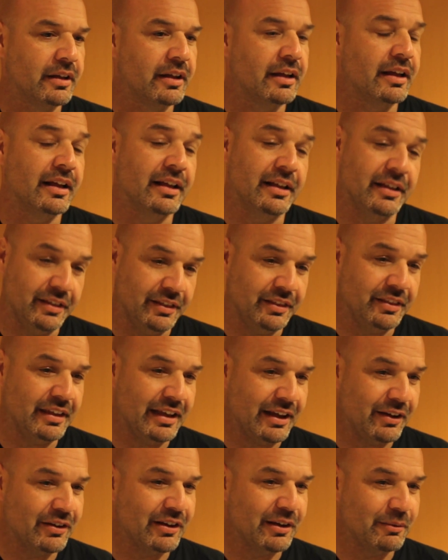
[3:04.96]
The
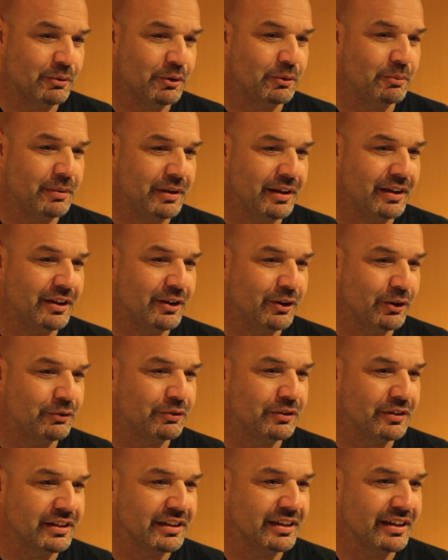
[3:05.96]
outcome would be
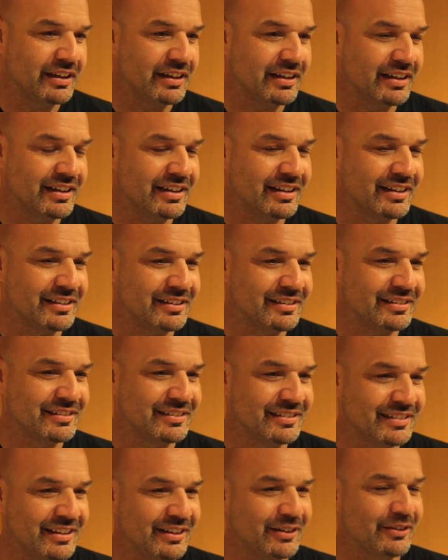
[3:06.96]
hopefully,
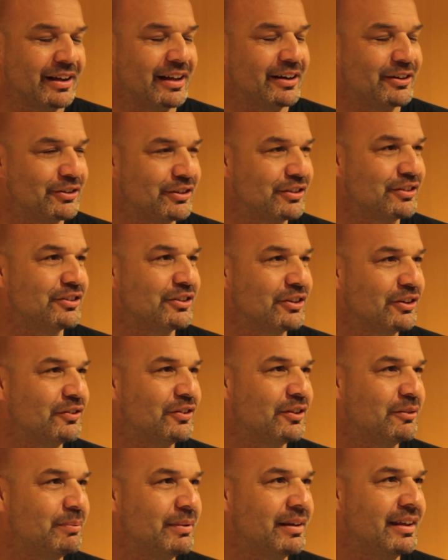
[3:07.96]
Anderson
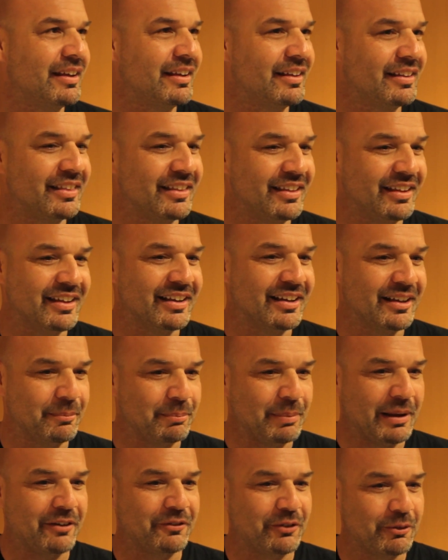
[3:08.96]
Silva being the
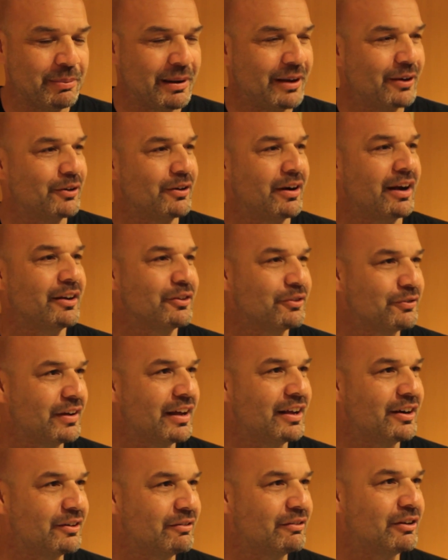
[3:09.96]
pound-for-pound greatest
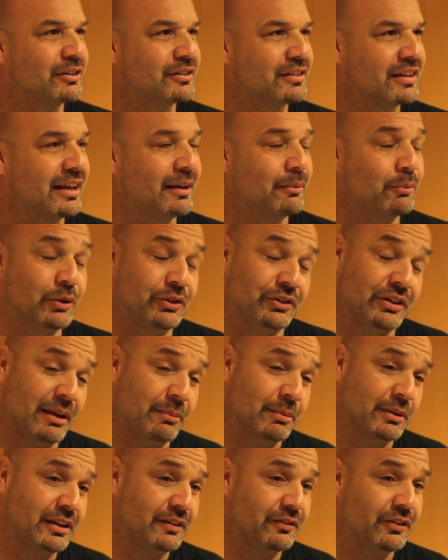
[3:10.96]
fighter of all time, which I
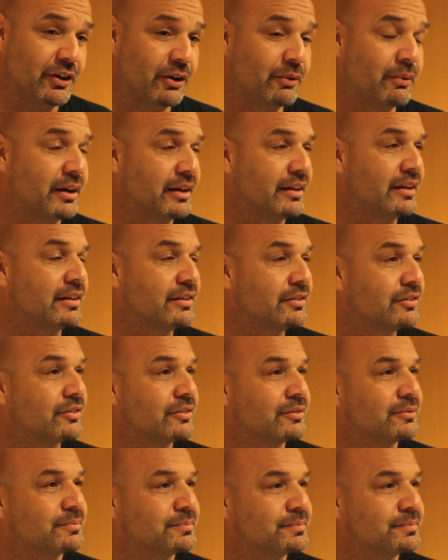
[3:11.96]
believe he already is.